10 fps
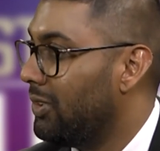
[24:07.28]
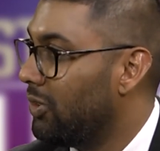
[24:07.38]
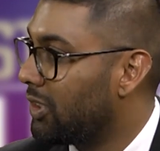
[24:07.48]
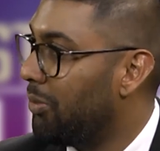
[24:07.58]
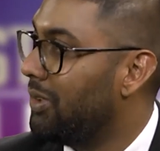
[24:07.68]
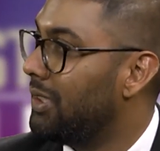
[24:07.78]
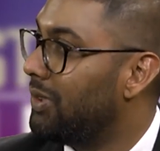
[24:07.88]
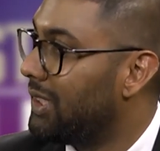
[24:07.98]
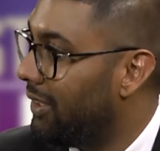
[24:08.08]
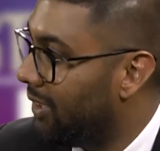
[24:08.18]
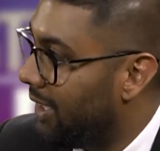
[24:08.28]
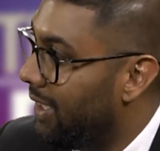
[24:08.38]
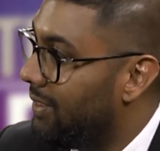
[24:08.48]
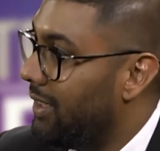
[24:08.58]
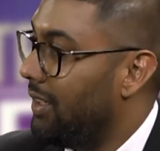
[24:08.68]
those communities which are not
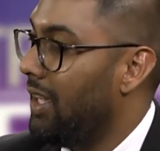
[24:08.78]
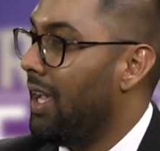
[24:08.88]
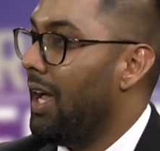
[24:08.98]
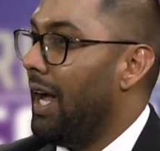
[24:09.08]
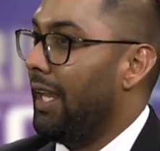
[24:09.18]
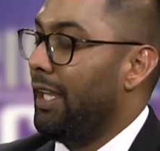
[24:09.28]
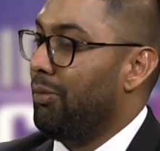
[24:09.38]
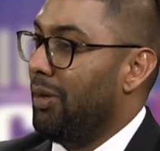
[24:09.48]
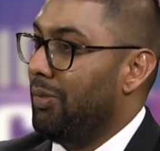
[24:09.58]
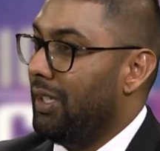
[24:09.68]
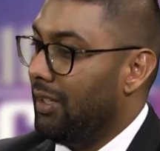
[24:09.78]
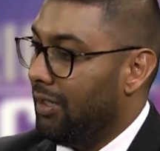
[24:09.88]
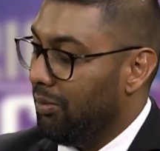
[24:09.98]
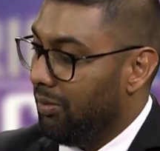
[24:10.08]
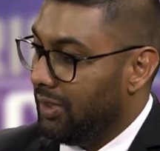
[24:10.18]
gated, and there may be
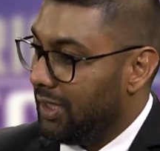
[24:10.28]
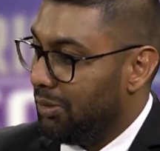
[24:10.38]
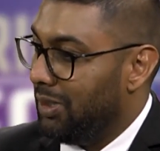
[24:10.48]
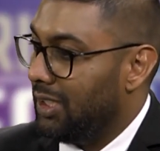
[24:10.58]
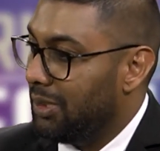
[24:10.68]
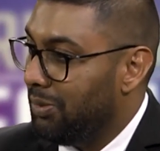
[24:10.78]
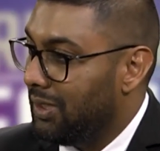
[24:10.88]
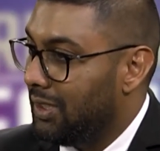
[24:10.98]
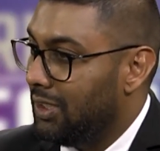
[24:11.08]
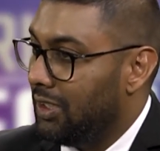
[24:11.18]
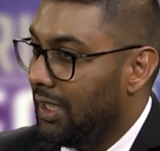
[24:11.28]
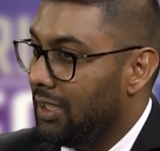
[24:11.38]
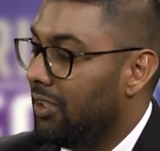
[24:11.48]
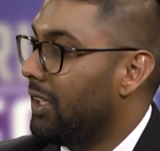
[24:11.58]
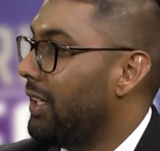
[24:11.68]
suspicious persons just
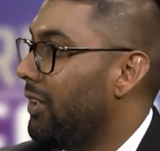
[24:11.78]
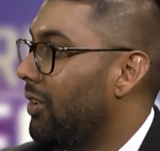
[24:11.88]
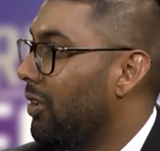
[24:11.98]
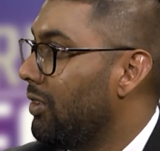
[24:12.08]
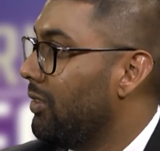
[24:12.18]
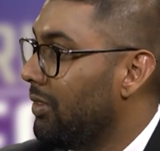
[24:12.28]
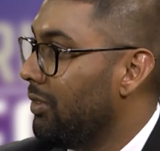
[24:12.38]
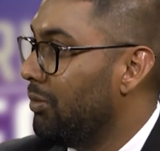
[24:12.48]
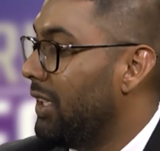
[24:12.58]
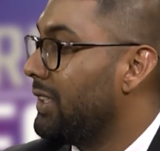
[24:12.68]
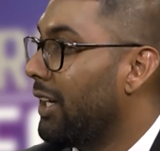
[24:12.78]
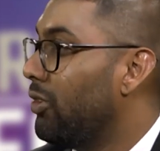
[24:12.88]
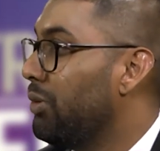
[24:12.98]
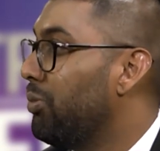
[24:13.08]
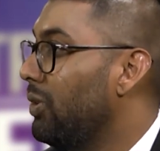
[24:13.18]
looking around. Just like how
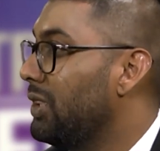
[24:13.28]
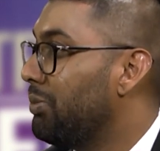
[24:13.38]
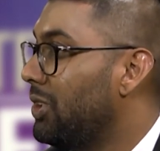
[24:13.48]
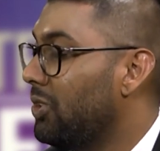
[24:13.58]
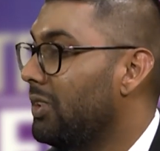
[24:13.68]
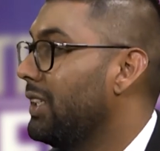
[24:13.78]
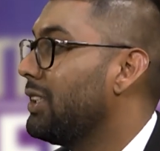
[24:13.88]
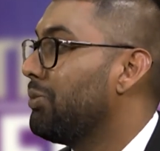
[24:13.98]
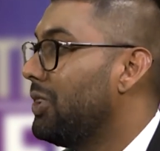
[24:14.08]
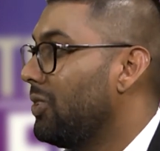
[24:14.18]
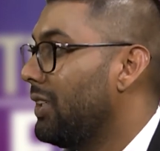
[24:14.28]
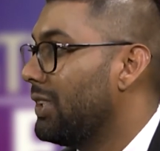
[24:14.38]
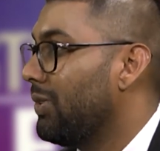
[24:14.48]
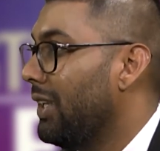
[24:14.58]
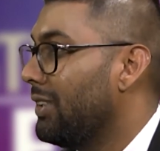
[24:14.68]
the police patrol, there is patrol as
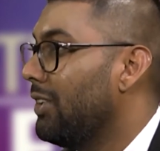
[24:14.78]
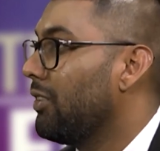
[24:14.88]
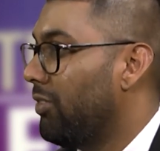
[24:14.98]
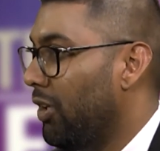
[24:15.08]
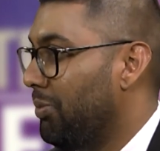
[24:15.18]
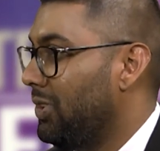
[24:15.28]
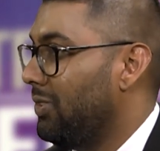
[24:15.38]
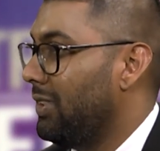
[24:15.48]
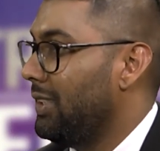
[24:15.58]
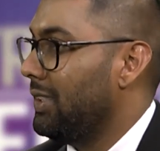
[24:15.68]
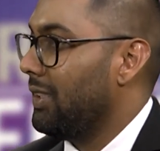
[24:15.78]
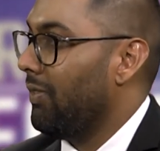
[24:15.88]
well to look for opportunities,